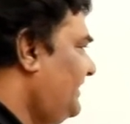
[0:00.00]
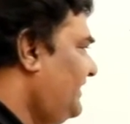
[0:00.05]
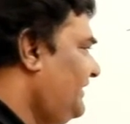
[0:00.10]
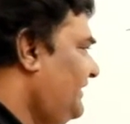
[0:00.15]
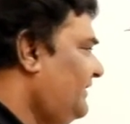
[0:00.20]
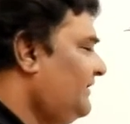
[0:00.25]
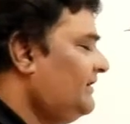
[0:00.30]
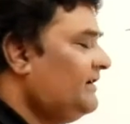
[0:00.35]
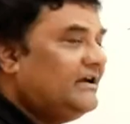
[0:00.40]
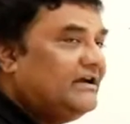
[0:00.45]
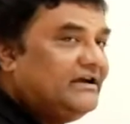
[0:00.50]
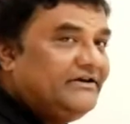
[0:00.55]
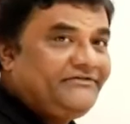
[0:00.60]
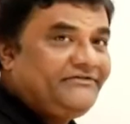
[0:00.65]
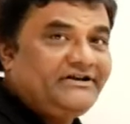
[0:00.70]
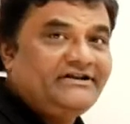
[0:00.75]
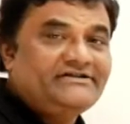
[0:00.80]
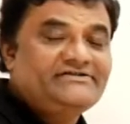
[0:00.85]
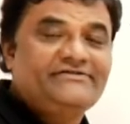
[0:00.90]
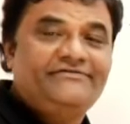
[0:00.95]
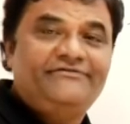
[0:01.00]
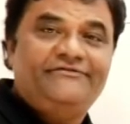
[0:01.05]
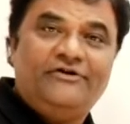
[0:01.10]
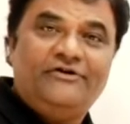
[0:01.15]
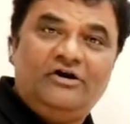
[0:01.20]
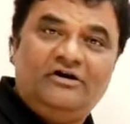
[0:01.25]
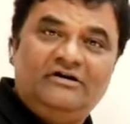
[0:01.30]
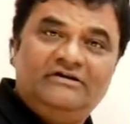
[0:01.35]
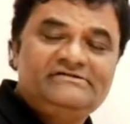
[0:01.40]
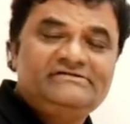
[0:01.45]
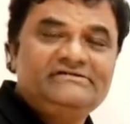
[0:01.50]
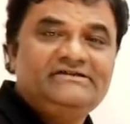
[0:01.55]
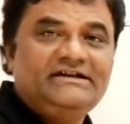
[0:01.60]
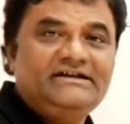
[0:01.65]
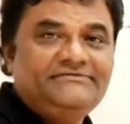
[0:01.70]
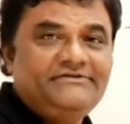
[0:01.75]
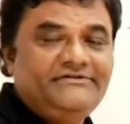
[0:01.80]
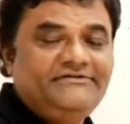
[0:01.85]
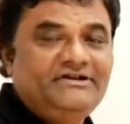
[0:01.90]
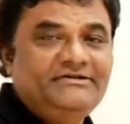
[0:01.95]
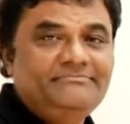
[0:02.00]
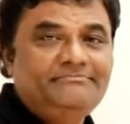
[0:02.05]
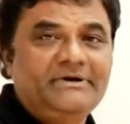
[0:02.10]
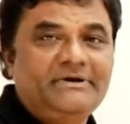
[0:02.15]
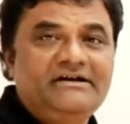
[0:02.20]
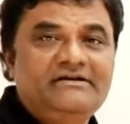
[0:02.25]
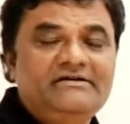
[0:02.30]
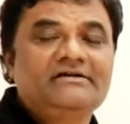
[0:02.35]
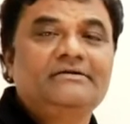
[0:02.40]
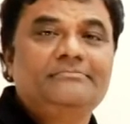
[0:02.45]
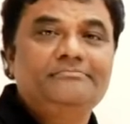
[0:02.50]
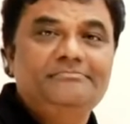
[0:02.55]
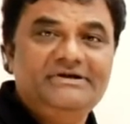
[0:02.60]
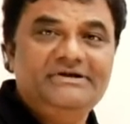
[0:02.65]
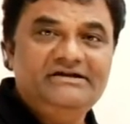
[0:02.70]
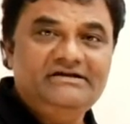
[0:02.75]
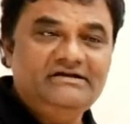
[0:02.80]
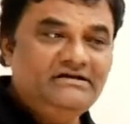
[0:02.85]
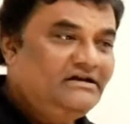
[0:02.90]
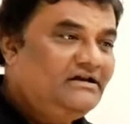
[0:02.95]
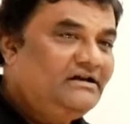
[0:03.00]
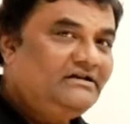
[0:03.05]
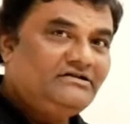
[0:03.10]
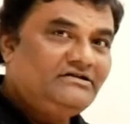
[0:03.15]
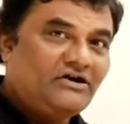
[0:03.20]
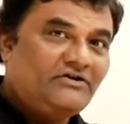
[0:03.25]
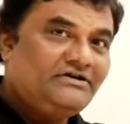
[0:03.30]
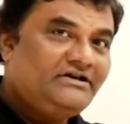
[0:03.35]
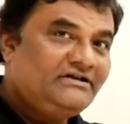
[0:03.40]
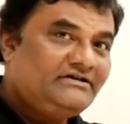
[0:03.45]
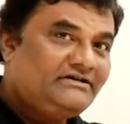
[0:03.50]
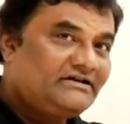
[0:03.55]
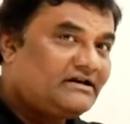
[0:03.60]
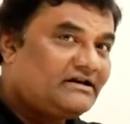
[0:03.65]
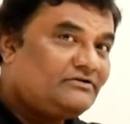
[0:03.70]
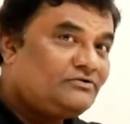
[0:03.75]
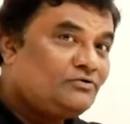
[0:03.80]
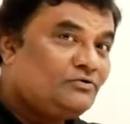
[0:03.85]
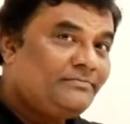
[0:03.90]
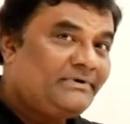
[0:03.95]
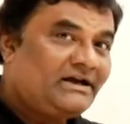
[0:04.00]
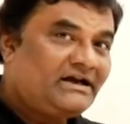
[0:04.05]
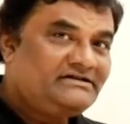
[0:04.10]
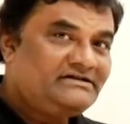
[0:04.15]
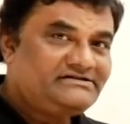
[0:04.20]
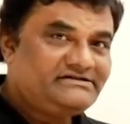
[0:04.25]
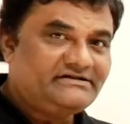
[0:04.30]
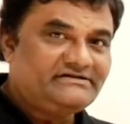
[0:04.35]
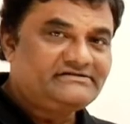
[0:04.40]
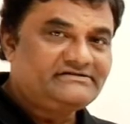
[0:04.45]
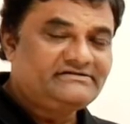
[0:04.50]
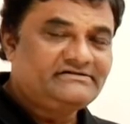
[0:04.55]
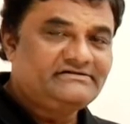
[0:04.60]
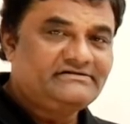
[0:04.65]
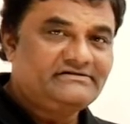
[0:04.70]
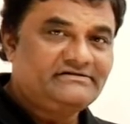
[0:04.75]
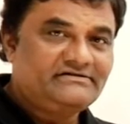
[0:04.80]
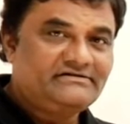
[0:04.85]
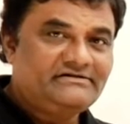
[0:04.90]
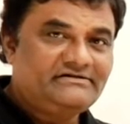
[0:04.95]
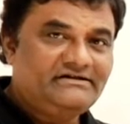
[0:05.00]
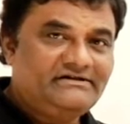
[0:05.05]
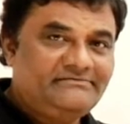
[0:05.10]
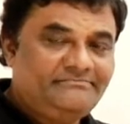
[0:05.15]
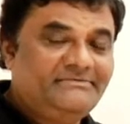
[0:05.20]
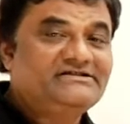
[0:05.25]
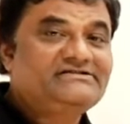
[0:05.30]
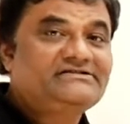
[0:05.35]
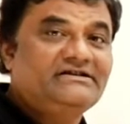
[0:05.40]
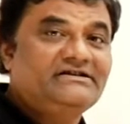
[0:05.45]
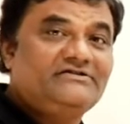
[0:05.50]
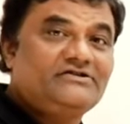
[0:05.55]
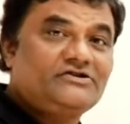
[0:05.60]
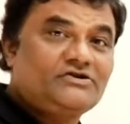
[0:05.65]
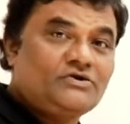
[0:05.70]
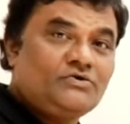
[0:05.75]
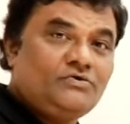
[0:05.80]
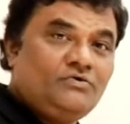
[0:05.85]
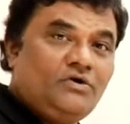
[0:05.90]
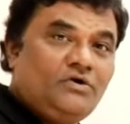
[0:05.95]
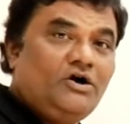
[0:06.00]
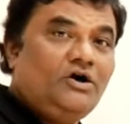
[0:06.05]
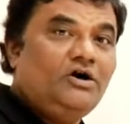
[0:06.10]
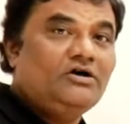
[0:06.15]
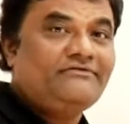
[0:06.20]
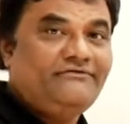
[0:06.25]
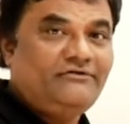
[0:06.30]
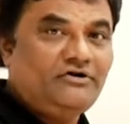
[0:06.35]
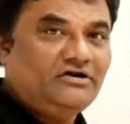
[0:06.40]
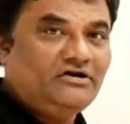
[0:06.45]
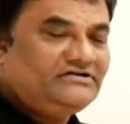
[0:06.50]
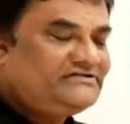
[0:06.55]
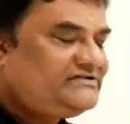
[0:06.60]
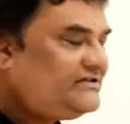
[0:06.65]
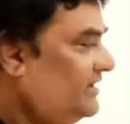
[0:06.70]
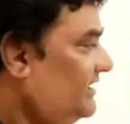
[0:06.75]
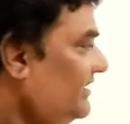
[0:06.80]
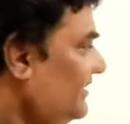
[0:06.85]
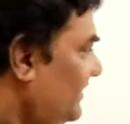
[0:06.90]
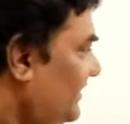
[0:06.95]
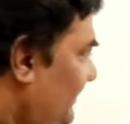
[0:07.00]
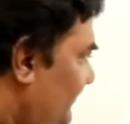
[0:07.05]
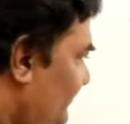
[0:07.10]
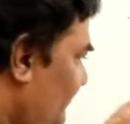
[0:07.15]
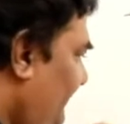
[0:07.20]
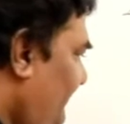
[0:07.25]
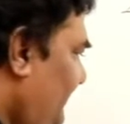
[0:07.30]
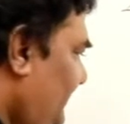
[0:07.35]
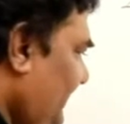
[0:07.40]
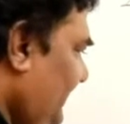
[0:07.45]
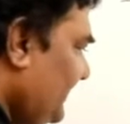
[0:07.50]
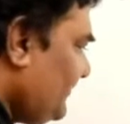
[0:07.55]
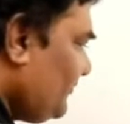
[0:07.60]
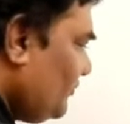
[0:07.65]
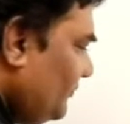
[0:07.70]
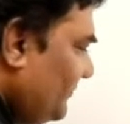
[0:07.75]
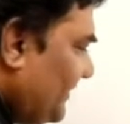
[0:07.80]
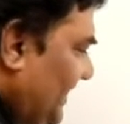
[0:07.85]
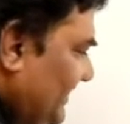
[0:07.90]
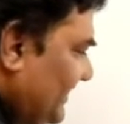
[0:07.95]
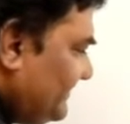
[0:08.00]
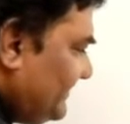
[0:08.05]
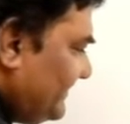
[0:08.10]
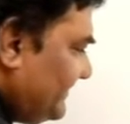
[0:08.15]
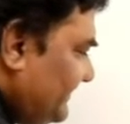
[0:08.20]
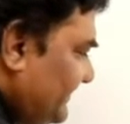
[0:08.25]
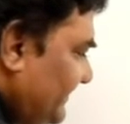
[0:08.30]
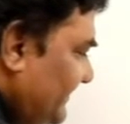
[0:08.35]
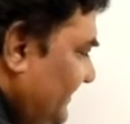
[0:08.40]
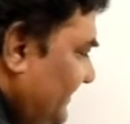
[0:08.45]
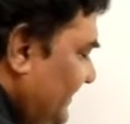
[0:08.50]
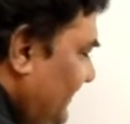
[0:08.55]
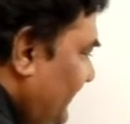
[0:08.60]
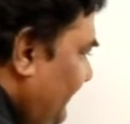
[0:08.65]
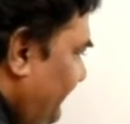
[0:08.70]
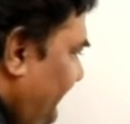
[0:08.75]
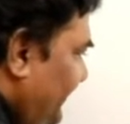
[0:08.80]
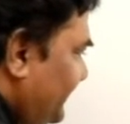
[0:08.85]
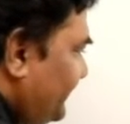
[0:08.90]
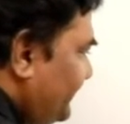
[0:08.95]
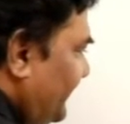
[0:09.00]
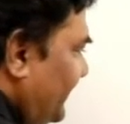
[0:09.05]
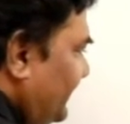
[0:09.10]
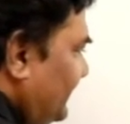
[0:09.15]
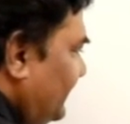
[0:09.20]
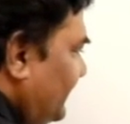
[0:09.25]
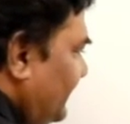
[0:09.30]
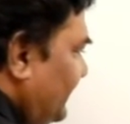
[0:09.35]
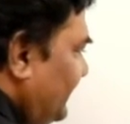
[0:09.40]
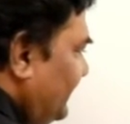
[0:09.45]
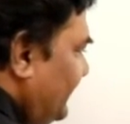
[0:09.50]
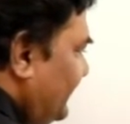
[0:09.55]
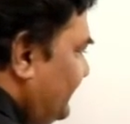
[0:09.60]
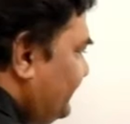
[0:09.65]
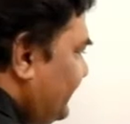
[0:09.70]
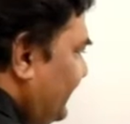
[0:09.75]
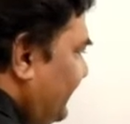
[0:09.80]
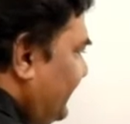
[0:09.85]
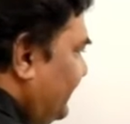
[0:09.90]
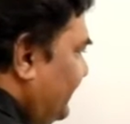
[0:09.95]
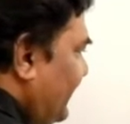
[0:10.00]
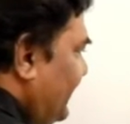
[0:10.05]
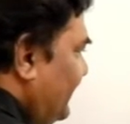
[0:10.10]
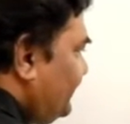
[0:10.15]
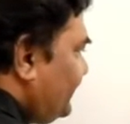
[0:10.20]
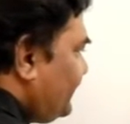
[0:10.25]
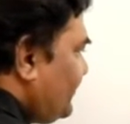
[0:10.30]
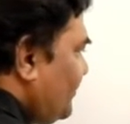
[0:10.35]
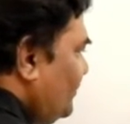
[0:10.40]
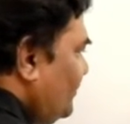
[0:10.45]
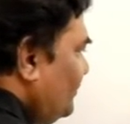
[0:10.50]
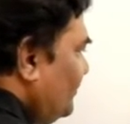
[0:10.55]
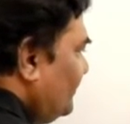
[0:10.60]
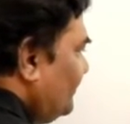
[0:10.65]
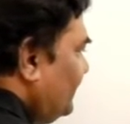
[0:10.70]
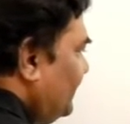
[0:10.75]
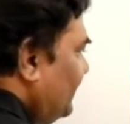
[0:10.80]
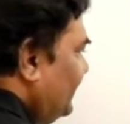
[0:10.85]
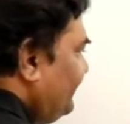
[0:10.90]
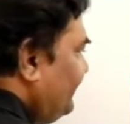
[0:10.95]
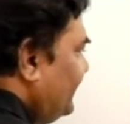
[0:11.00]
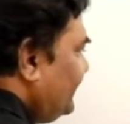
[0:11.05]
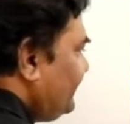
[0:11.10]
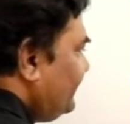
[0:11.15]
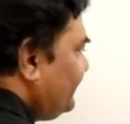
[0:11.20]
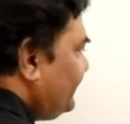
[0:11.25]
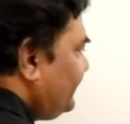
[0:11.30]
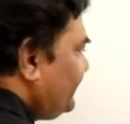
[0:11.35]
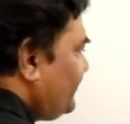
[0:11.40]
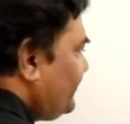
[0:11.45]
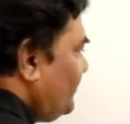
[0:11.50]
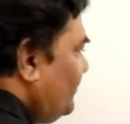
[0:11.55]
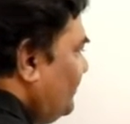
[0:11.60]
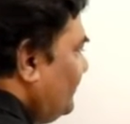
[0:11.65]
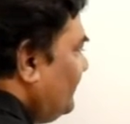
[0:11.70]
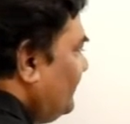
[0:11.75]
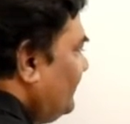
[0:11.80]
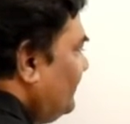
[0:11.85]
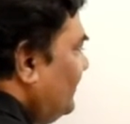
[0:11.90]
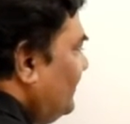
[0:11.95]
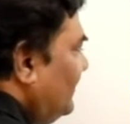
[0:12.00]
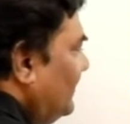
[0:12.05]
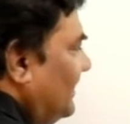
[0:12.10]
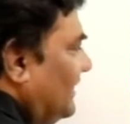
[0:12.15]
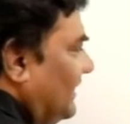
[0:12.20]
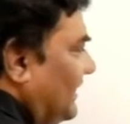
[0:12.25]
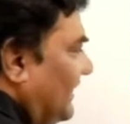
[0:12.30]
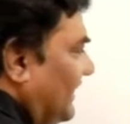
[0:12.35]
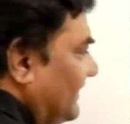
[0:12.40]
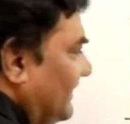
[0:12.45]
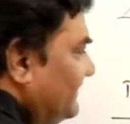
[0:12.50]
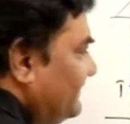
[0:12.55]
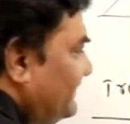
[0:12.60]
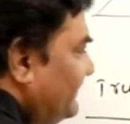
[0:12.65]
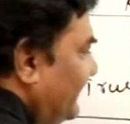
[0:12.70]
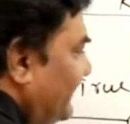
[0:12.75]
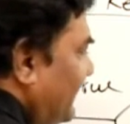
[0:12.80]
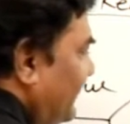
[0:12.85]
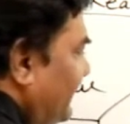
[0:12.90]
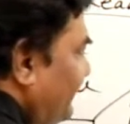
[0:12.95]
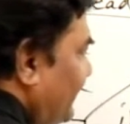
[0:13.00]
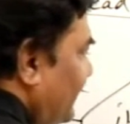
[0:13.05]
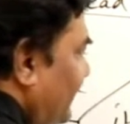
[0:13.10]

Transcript: A. If it is a false, then we will print B. Now here there are two branchings, means true or false. So I will take two branches. First one, let us take it as true, if this is true. And second